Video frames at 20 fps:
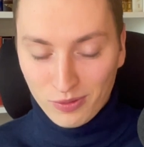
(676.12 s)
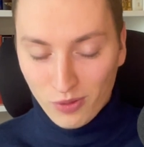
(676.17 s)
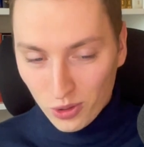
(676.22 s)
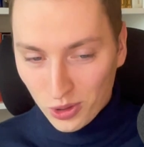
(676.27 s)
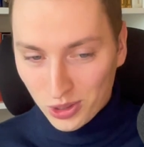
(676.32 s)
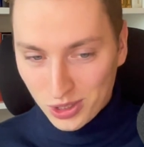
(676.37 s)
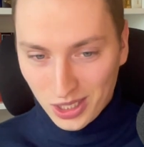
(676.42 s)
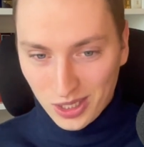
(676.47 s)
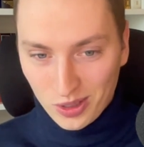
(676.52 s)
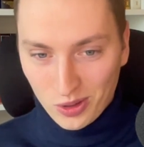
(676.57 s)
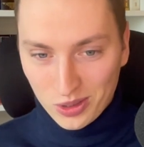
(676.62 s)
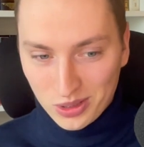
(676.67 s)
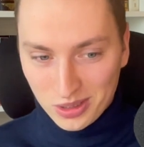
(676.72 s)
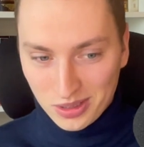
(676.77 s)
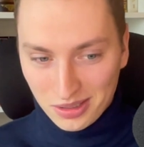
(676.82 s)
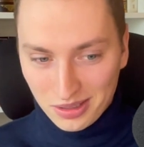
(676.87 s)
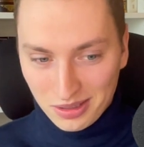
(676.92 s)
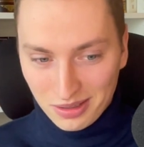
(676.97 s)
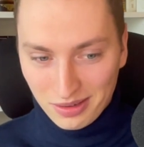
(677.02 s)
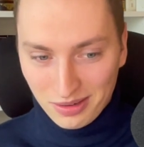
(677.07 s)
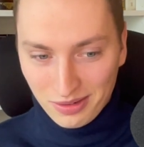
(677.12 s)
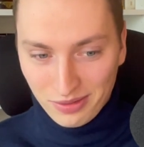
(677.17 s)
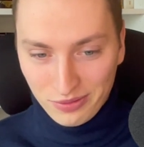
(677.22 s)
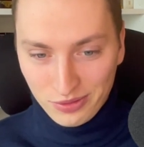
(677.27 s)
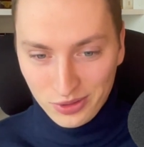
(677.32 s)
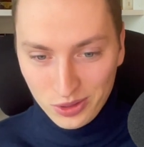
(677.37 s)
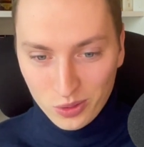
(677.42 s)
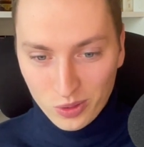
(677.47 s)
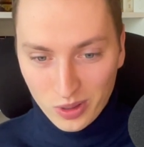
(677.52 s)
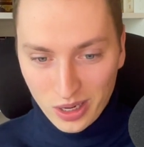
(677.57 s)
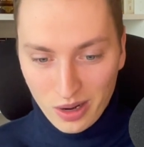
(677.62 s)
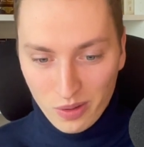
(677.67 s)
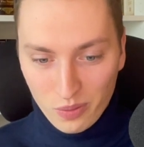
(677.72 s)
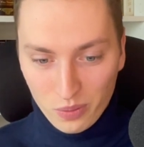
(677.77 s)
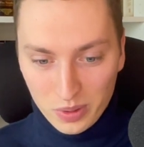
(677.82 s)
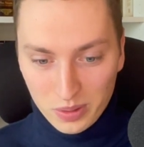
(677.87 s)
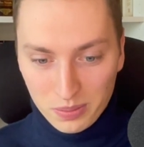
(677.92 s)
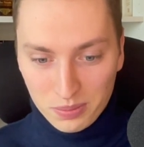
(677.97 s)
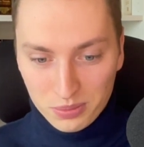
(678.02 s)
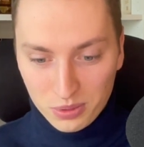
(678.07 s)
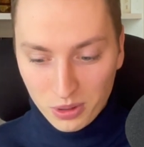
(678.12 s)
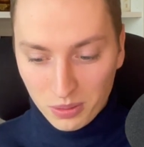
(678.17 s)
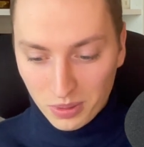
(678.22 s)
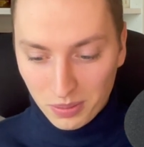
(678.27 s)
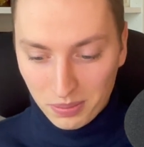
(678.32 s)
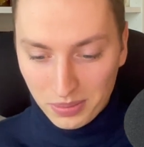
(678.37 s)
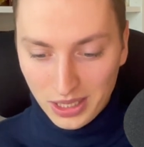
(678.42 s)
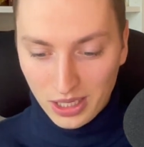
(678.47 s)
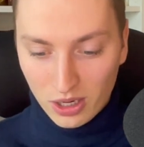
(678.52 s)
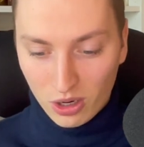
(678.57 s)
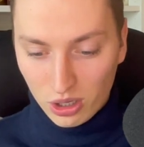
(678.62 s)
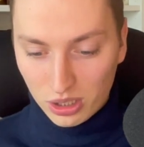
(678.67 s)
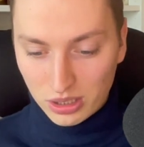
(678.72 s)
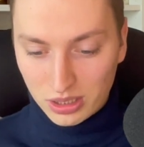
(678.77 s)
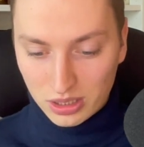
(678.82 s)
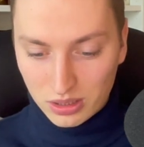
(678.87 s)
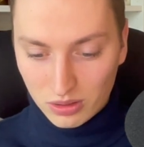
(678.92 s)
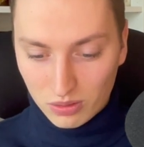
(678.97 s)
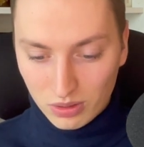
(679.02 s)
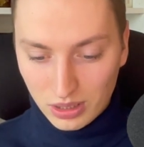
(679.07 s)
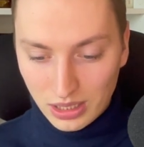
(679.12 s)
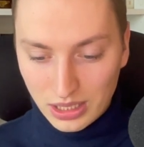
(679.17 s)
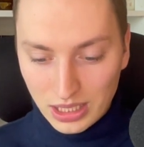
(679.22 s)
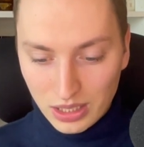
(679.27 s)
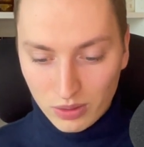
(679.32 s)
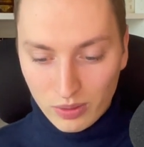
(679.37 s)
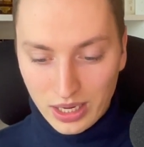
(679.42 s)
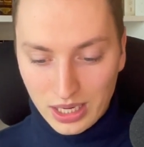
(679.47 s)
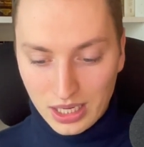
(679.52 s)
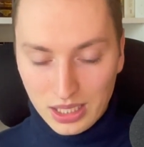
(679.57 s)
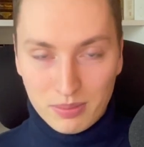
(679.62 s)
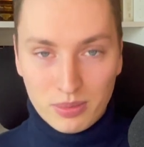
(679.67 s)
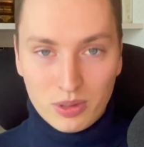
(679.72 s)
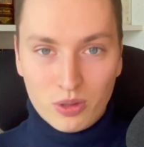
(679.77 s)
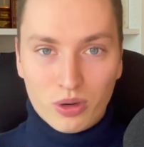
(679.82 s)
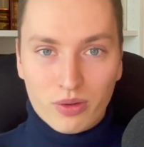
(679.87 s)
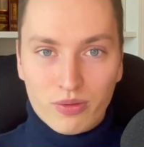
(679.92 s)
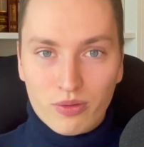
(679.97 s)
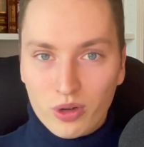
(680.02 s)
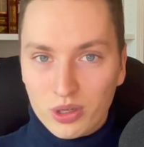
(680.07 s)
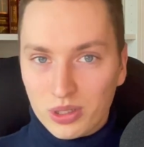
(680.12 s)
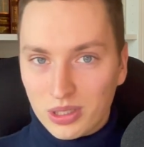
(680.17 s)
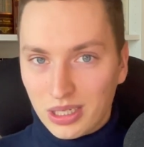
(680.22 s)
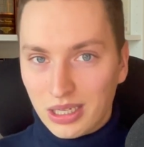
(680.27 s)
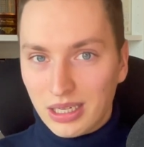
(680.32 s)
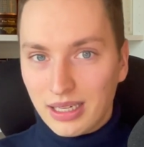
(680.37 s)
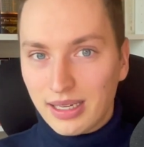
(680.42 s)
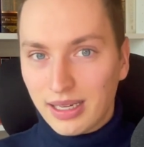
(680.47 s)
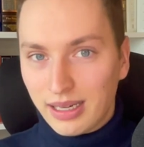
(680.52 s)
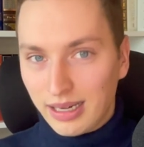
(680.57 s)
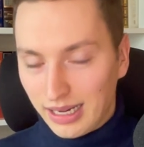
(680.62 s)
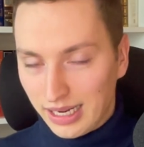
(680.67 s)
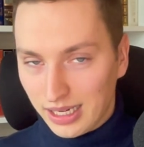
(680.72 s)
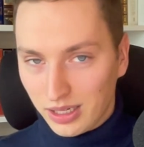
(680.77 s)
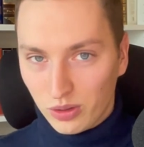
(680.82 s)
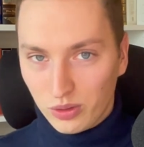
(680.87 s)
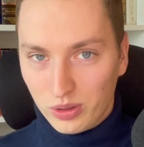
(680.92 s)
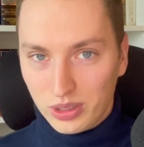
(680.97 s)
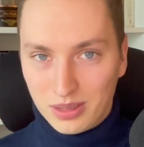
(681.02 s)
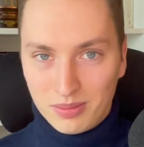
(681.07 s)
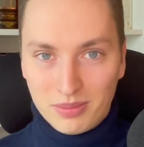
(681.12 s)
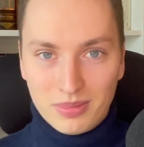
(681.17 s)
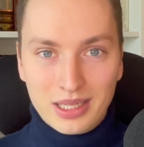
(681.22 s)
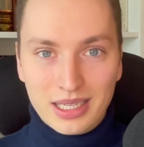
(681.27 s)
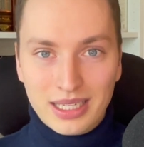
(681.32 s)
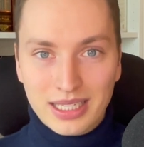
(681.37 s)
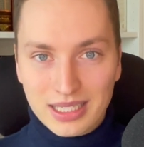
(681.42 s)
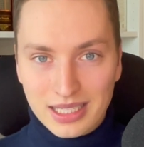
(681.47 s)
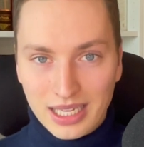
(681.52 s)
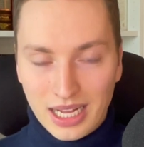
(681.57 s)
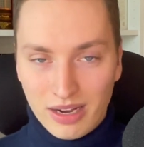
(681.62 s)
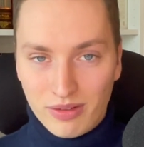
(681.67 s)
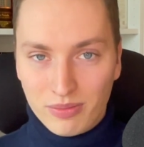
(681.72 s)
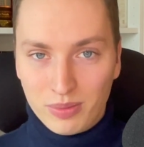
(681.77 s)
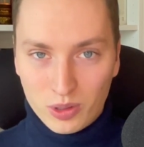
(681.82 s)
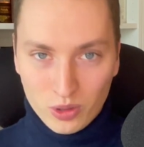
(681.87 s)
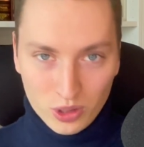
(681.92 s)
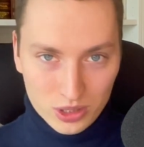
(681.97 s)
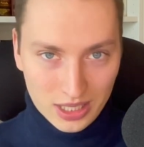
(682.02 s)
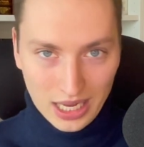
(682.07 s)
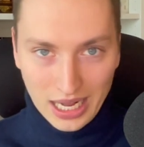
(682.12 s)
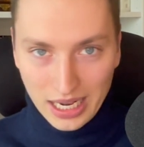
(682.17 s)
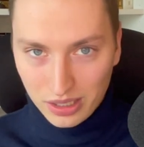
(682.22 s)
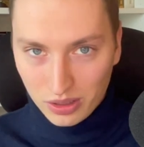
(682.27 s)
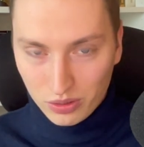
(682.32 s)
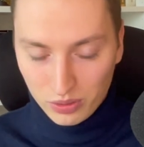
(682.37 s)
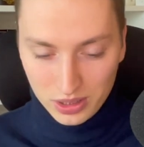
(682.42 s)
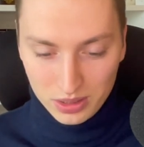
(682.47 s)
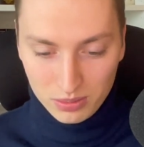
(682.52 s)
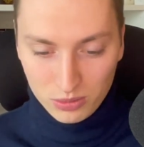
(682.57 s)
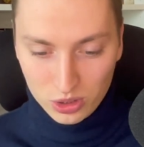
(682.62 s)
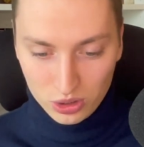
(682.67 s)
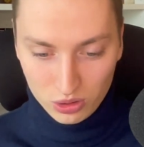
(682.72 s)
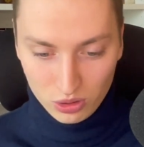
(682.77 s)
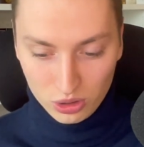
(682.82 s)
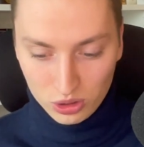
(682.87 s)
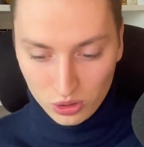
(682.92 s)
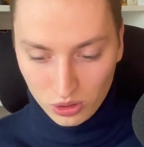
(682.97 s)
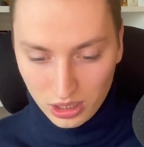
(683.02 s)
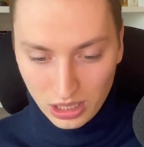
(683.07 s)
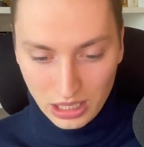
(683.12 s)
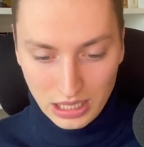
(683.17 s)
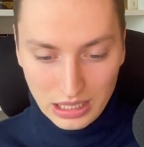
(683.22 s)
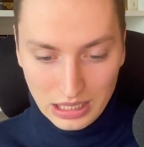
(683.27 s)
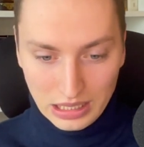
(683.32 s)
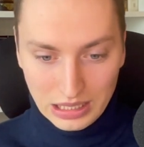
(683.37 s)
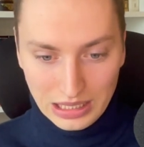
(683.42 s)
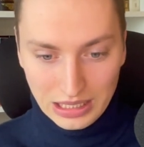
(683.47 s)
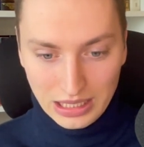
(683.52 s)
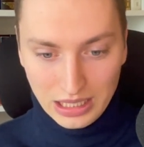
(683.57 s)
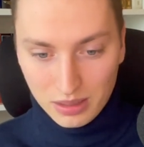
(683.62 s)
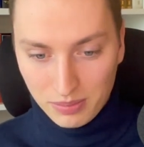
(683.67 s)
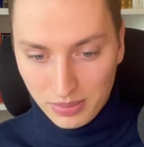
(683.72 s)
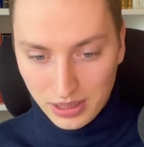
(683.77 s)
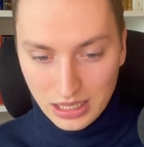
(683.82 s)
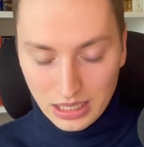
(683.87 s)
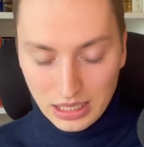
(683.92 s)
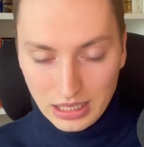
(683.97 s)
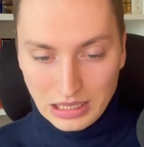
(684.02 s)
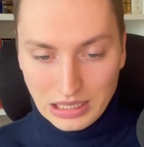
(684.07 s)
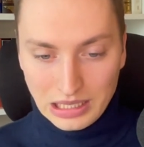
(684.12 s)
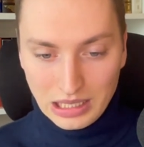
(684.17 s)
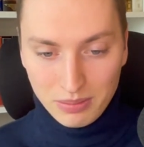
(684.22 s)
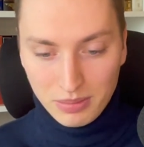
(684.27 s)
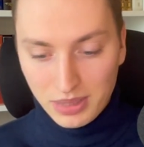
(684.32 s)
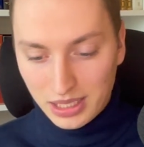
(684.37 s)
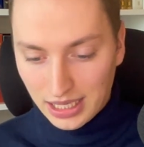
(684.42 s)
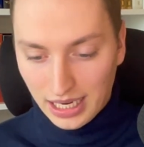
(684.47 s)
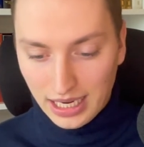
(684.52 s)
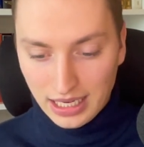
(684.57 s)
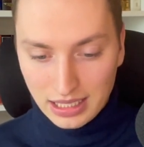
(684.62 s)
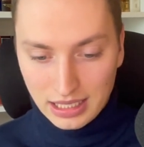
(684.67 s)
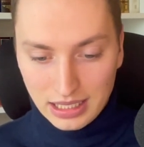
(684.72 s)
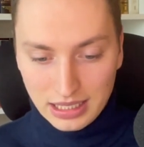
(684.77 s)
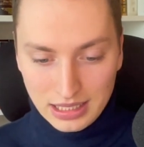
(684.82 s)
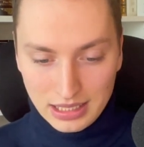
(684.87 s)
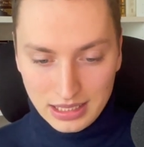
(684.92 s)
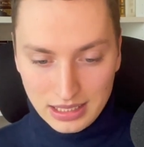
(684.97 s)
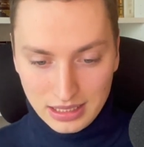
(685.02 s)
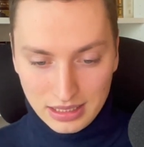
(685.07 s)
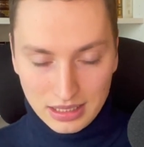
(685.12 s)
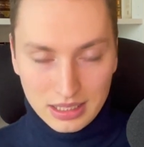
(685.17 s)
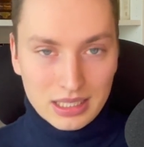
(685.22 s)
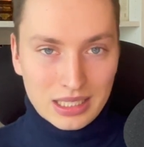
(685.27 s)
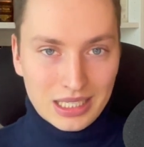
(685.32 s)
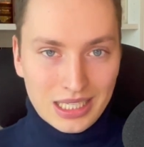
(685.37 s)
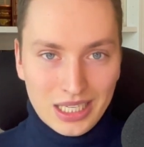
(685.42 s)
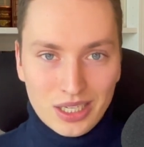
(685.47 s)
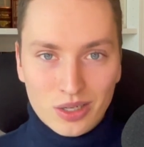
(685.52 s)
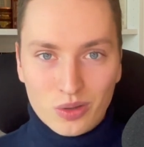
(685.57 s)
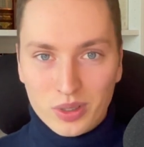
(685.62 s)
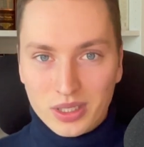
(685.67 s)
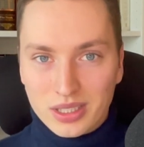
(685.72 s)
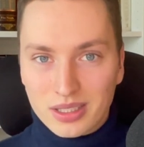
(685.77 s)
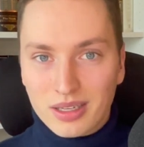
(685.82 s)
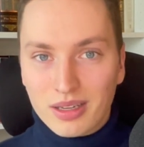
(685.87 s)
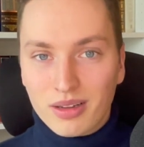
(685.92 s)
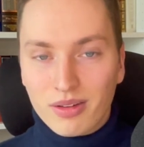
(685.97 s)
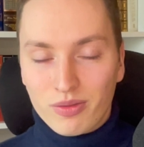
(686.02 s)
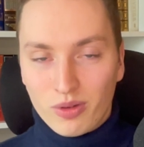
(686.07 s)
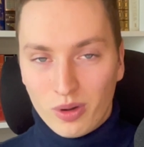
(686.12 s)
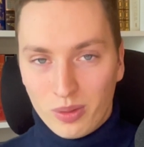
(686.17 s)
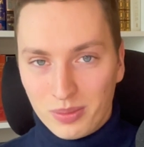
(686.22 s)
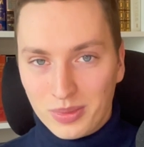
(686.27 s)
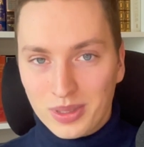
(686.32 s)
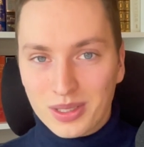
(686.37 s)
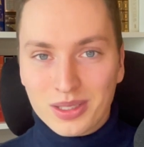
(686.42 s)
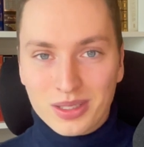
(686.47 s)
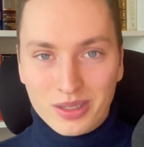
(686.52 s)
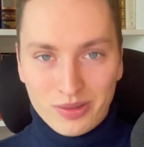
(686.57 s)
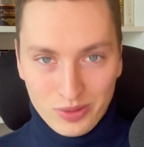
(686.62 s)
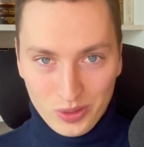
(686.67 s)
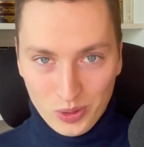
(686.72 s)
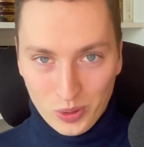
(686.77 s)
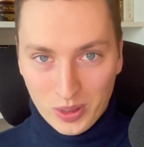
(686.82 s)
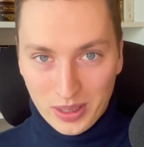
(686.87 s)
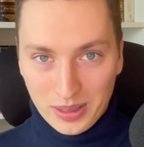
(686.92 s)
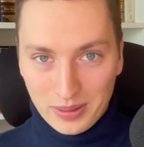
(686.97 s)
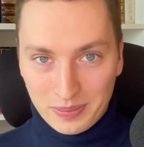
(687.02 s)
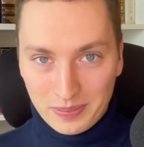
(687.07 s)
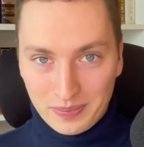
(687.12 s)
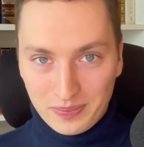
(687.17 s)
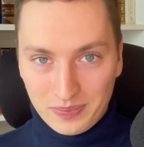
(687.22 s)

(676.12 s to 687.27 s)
focusing on the viewer will probably also indirectly be good for the algorithm itself, because the algorithm sh should a little bit imitate the interest from the viewer.